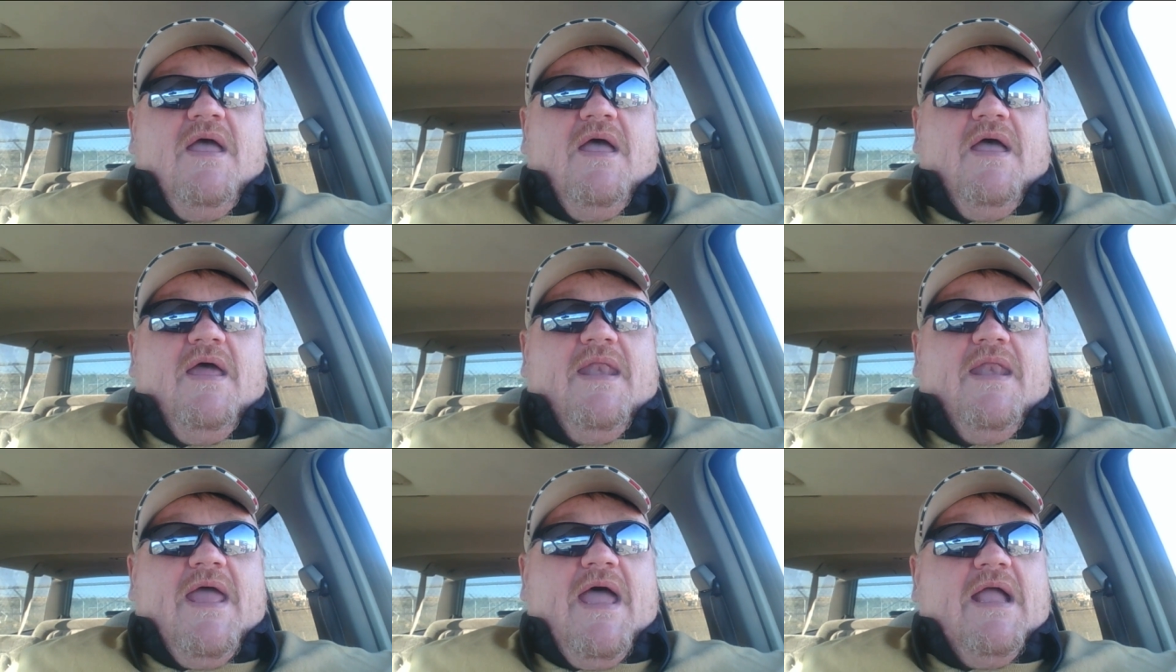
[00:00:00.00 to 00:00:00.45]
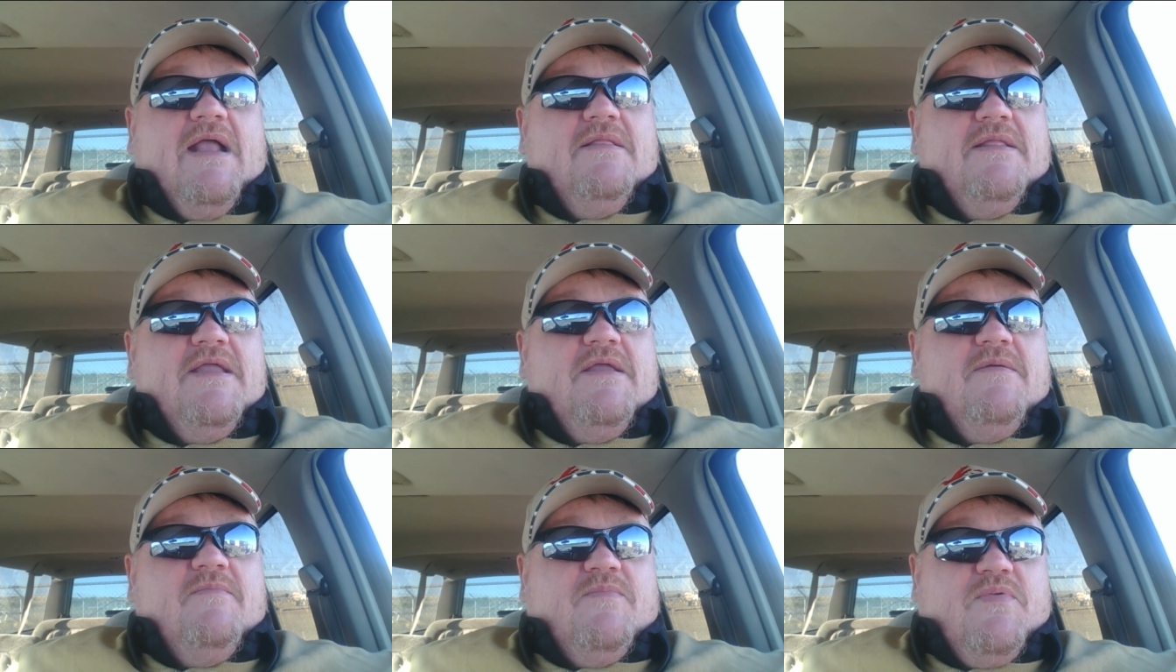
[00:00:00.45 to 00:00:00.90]
an
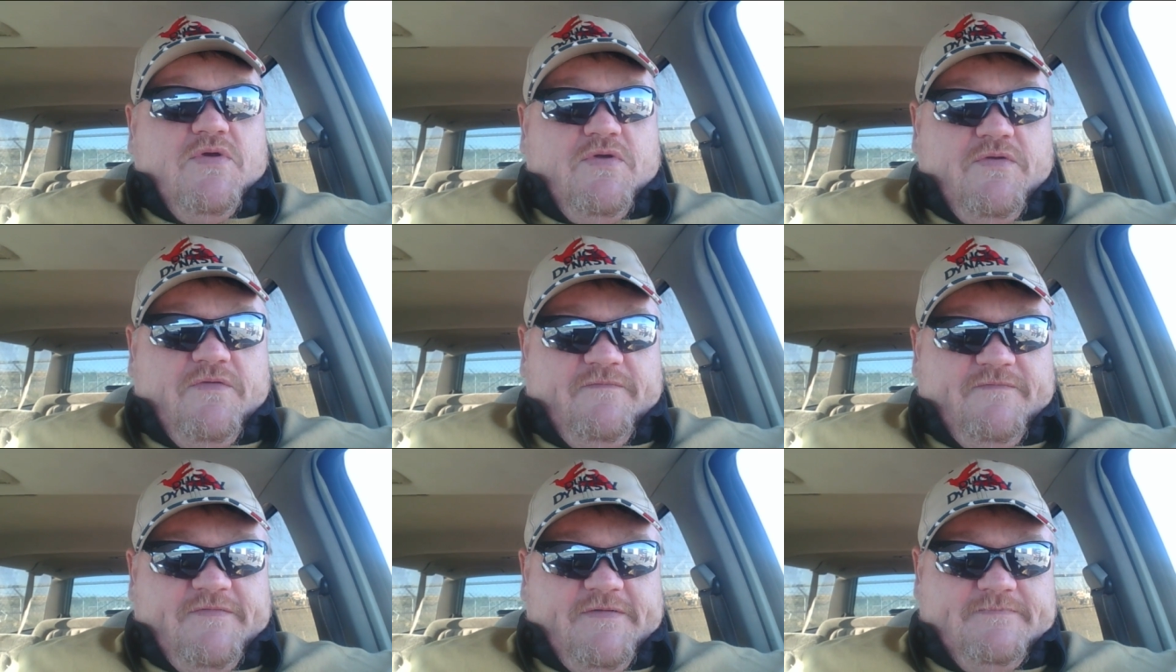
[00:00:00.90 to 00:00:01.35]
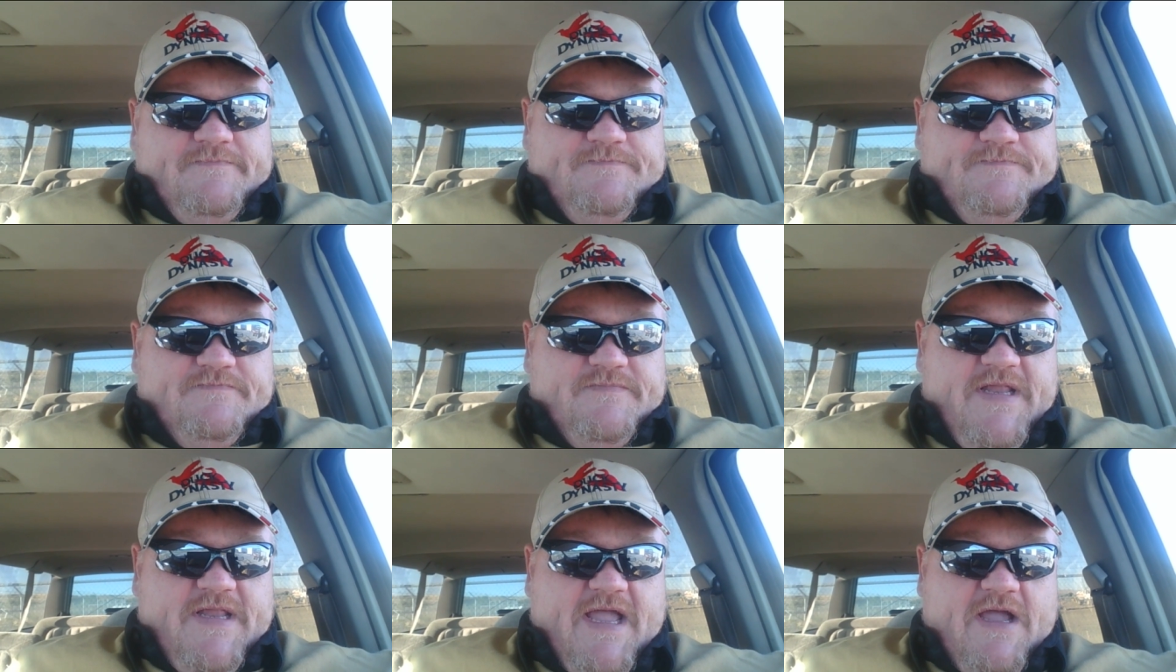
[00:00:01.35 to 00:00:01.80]
Ackley improved.
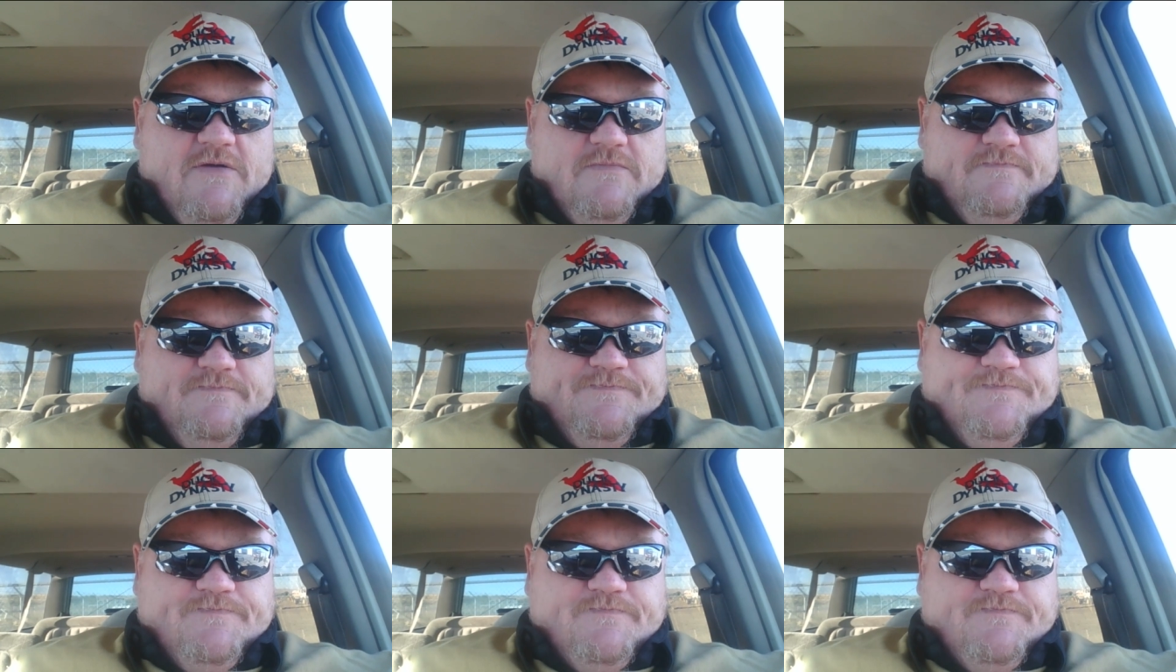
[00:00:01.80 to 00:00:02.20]
Now,